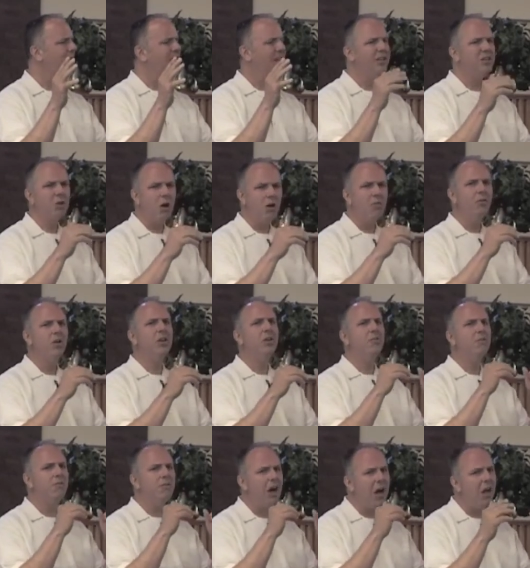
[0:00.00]
and he's offering
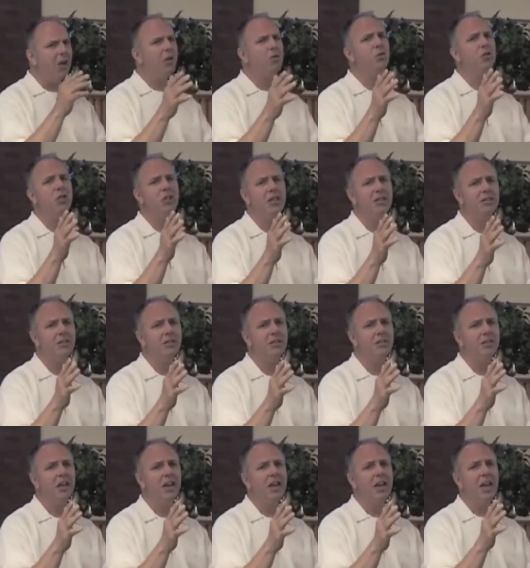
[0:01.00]
to follow
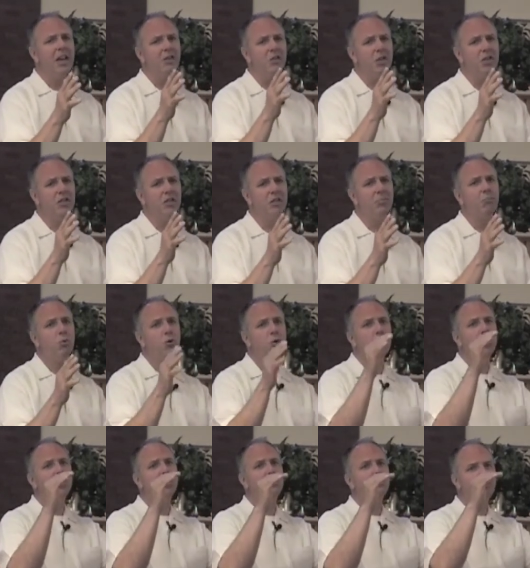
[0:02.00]
Jesus, and Jesus
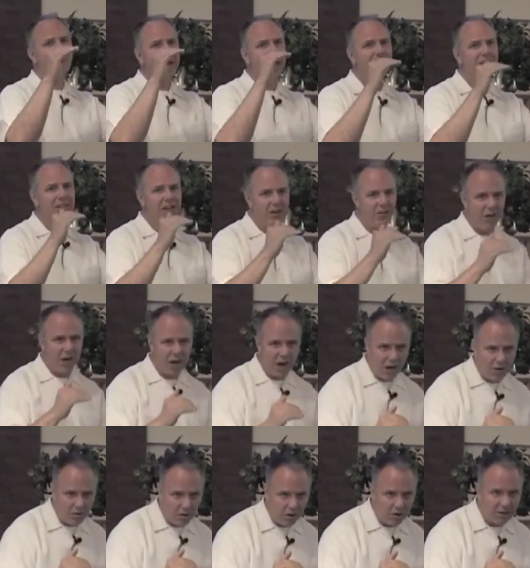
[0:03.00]
pushes him back down the
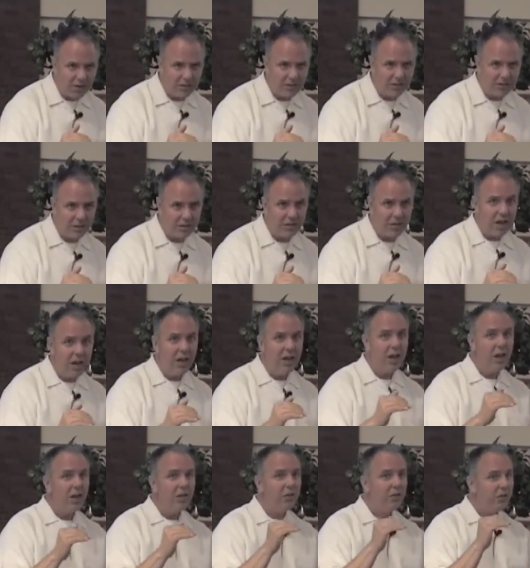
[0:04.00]
hierarchy and says,
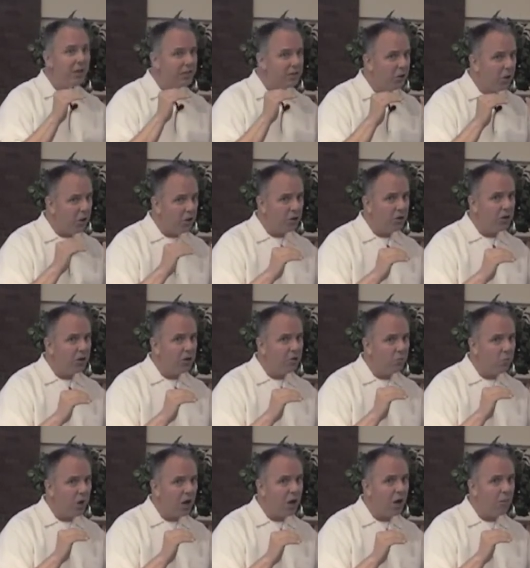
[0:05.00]
That's all good
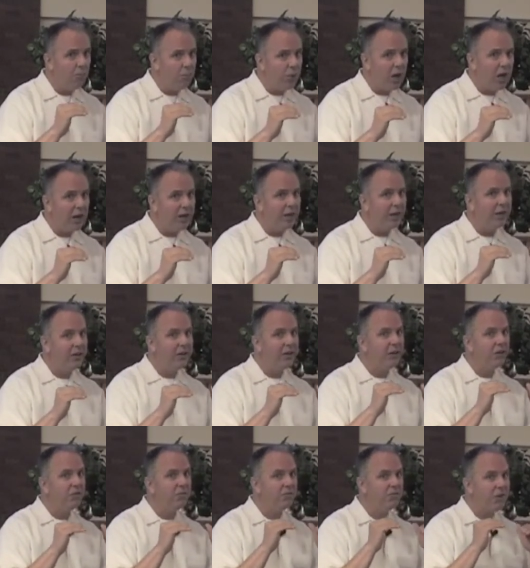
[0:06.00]
and well,
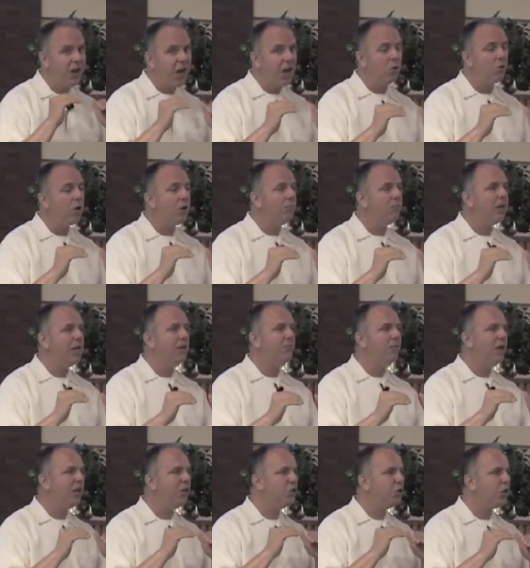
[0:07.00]
but following me
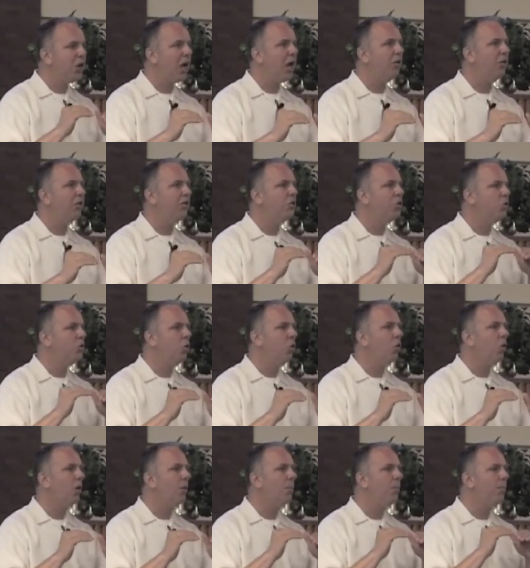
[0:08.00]
may challenge
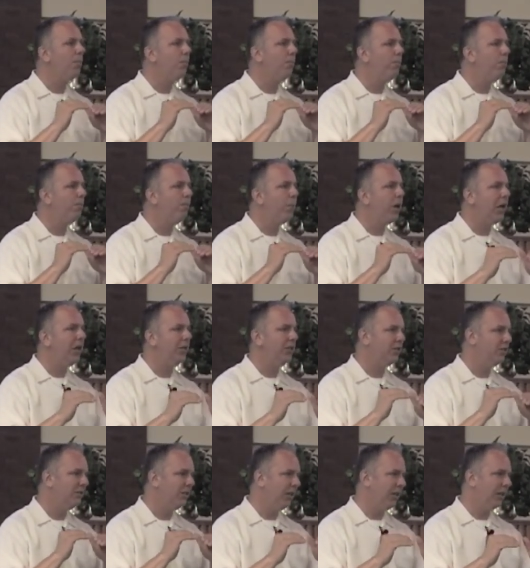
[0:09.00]
your
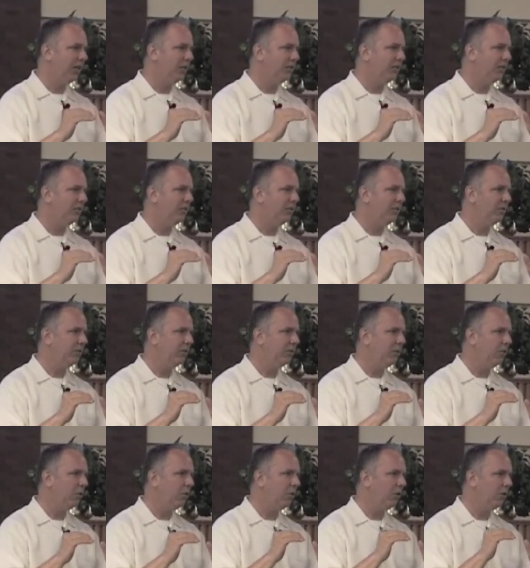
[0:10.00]
base needs,
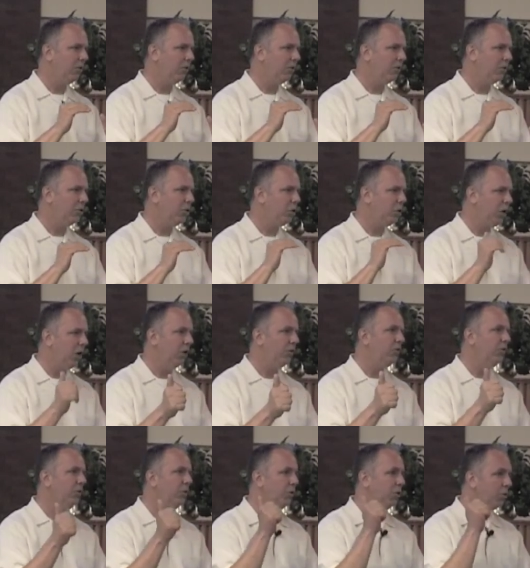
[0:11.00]
your
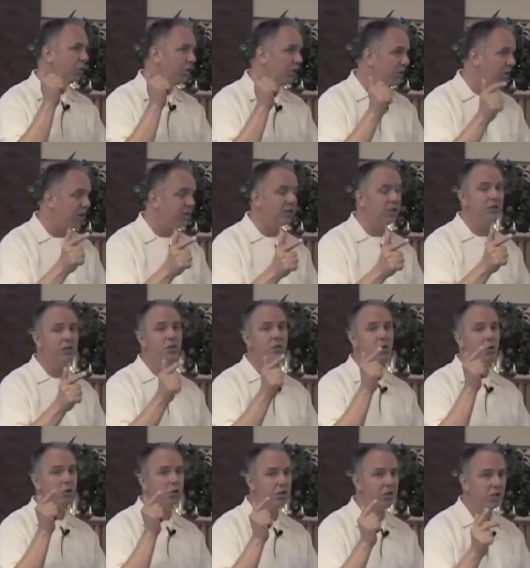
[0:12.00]
shelter, your
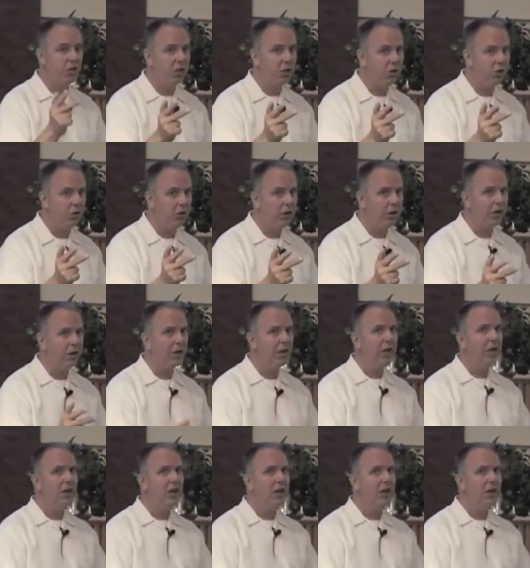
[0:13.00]
sustenance, your security.